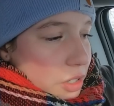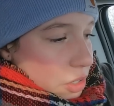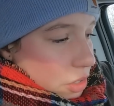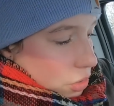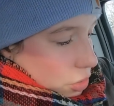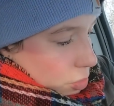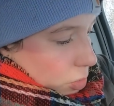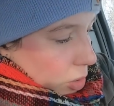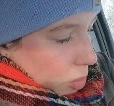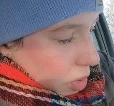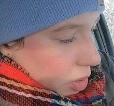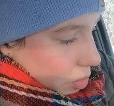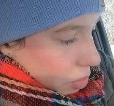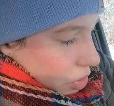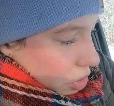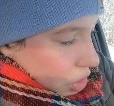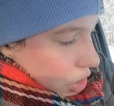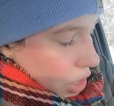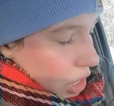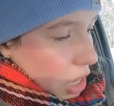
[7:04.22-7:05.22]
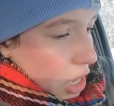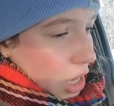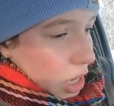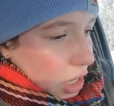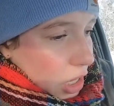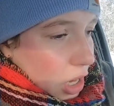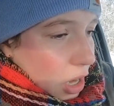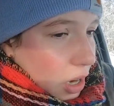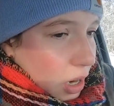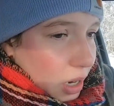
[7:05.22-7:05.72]
use my mom's
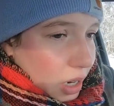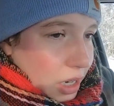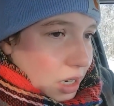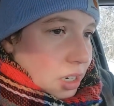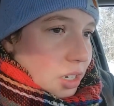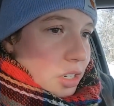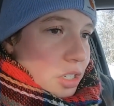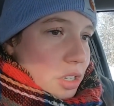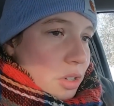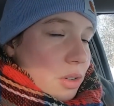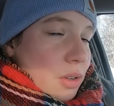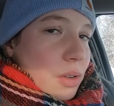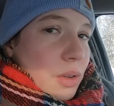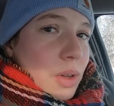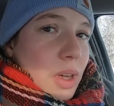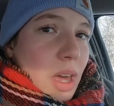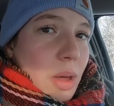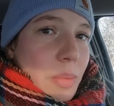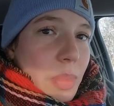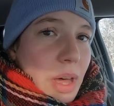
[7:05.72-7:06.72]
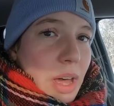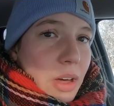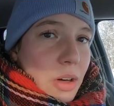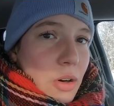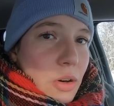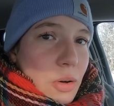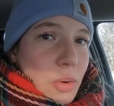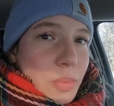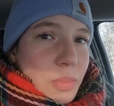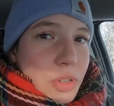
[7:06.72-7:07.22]
car here to get back
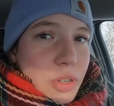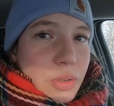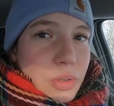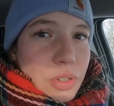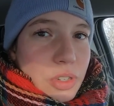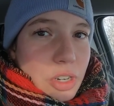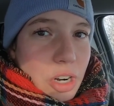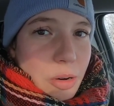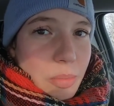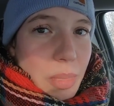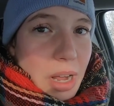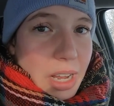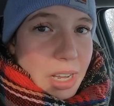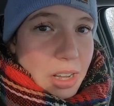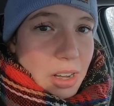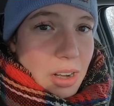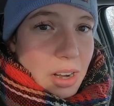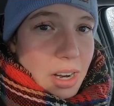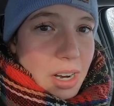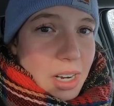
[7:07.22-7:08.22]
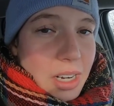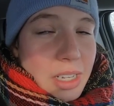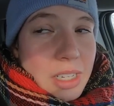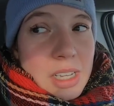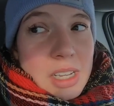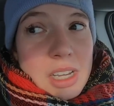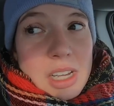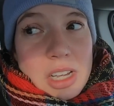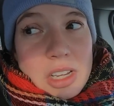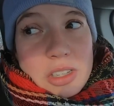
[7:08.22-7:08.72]
home to start my car.
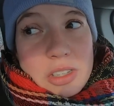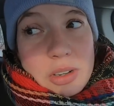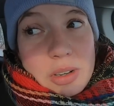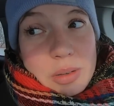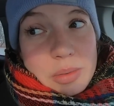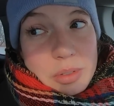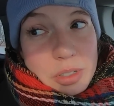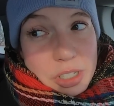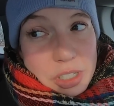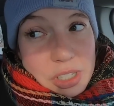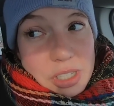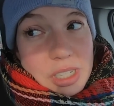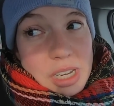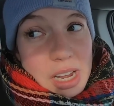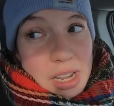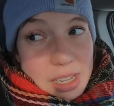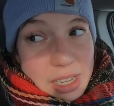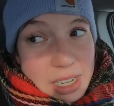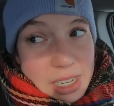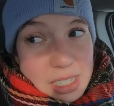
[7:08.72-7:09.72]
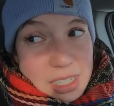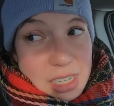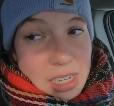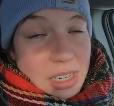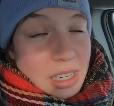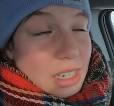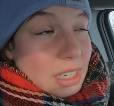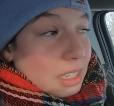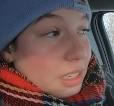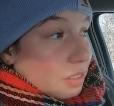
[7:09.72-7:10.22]
So I'm just, yeah, like I said,
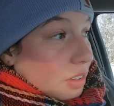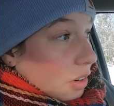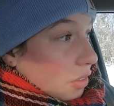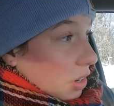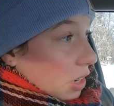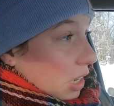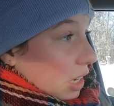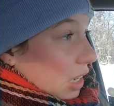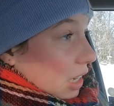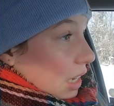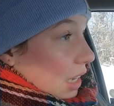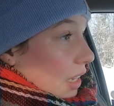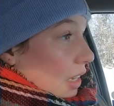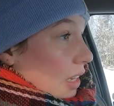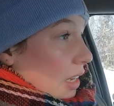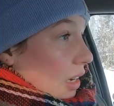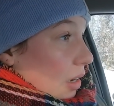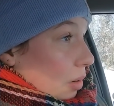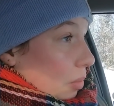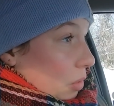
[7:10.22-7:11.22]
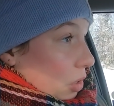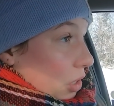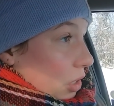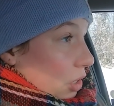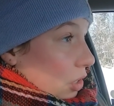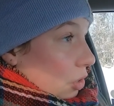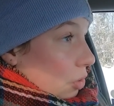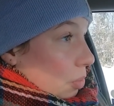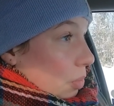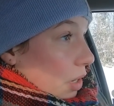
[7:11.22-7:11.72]
gonna leave that running, and then I'm gonna
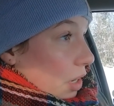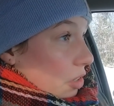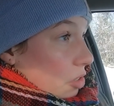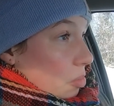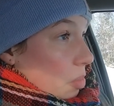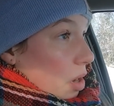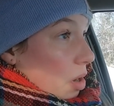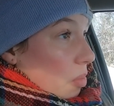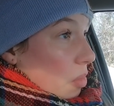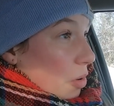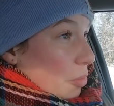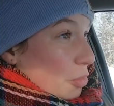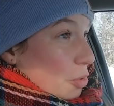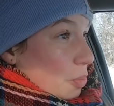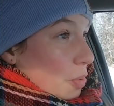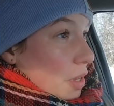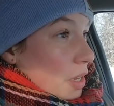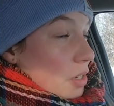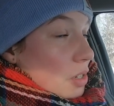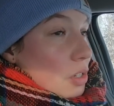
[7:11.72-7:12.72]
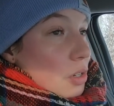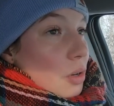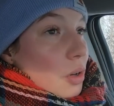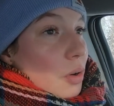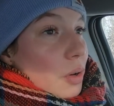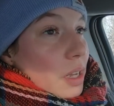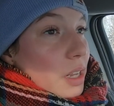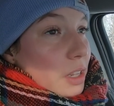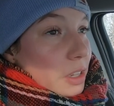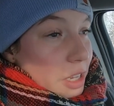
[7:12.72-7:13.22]
go back to my mom's place to
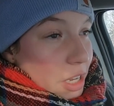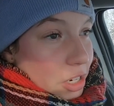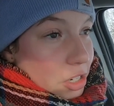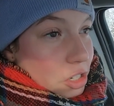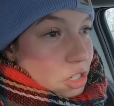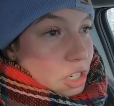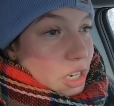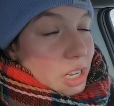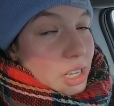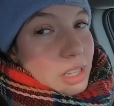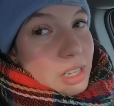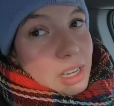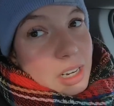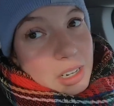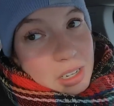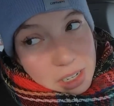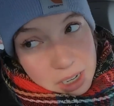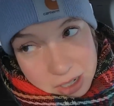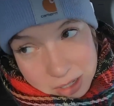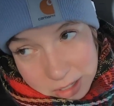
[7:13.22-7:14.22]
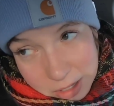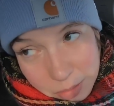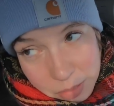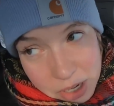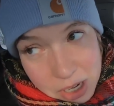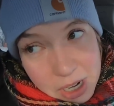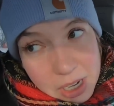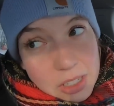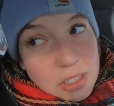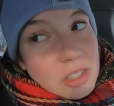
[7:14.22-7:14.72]
go eat lunch, and then get
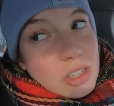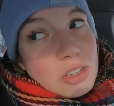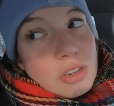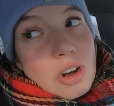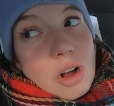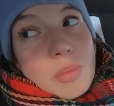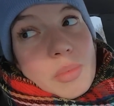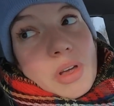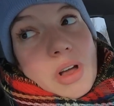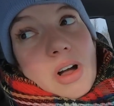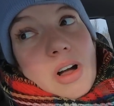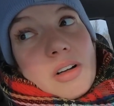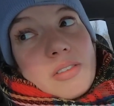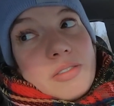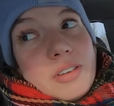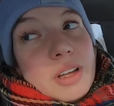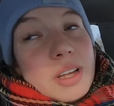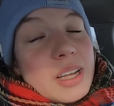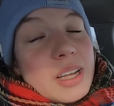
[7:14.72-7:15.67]
somebody else to drop me off